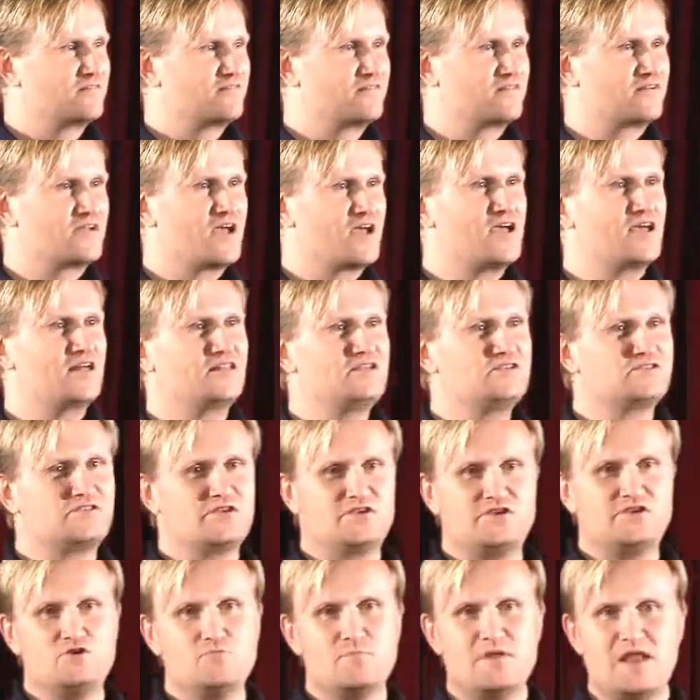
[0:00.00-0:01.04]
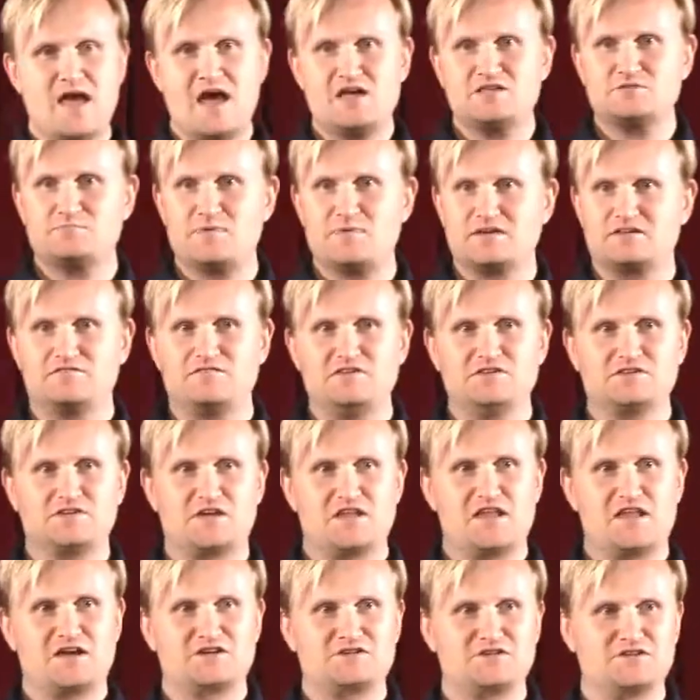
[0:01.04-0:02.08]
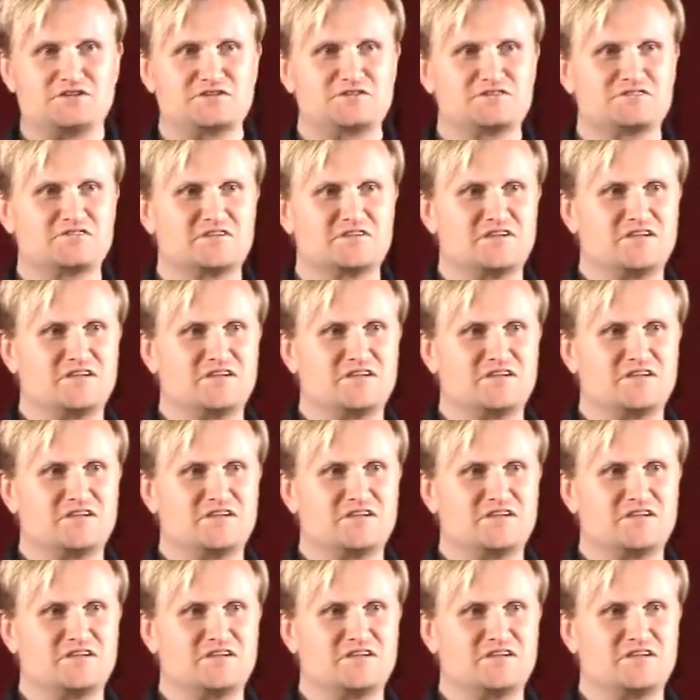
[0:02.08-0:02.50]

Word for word: Okay? At least the human aspect of these connections.